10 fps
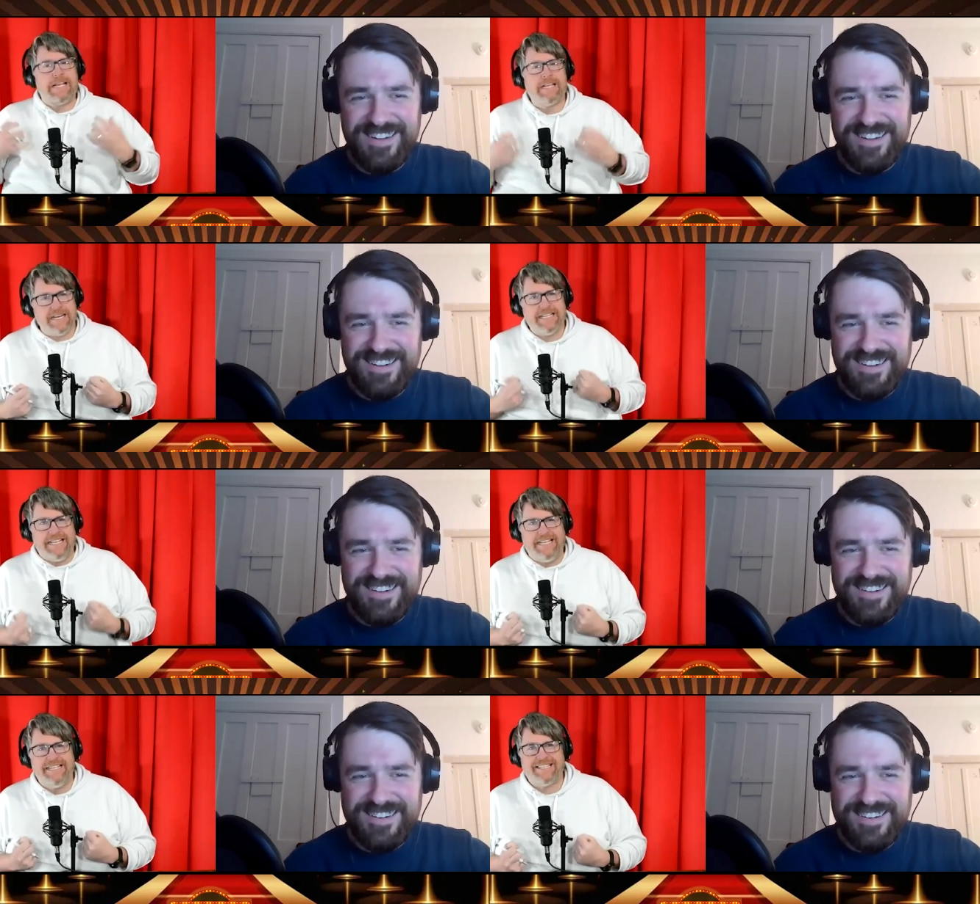Speaker 1: gut
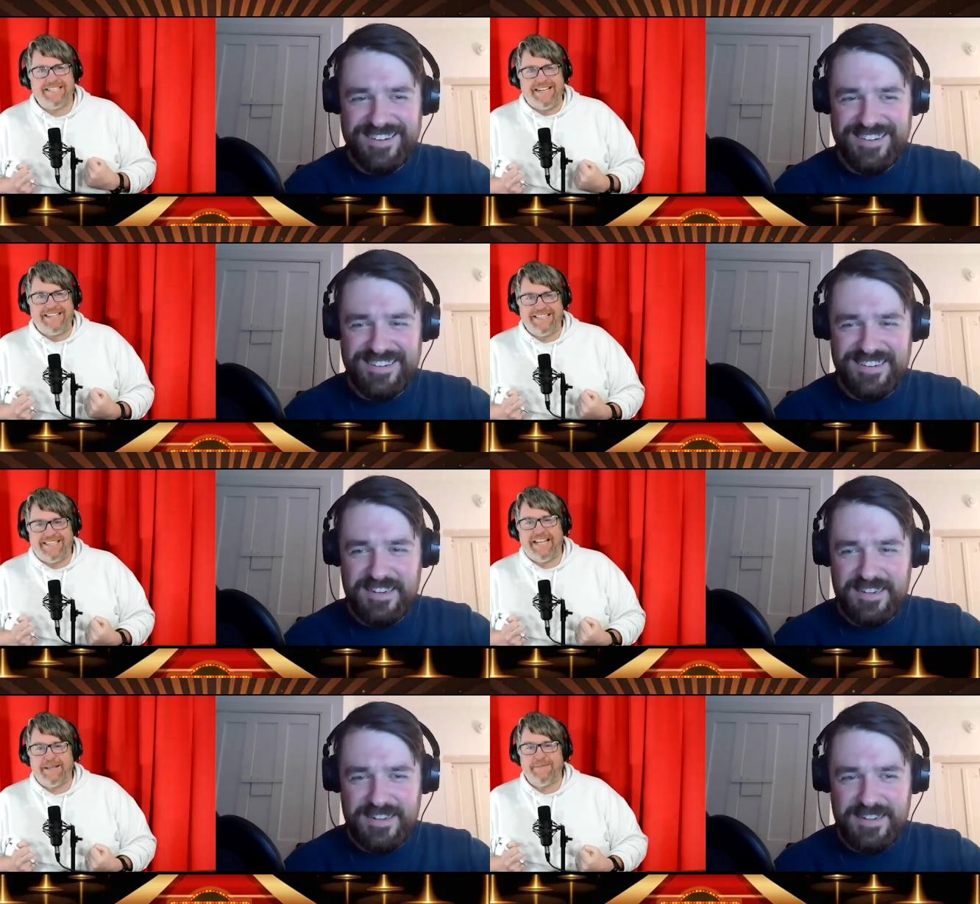instinct is
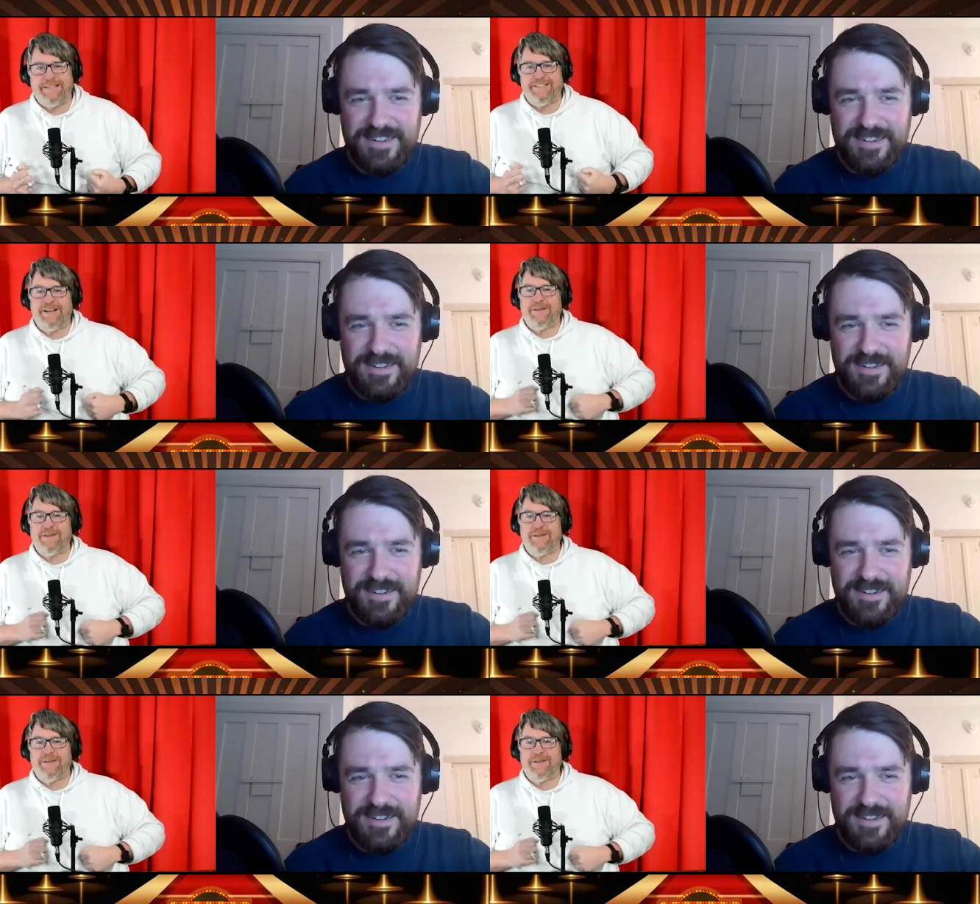telling me John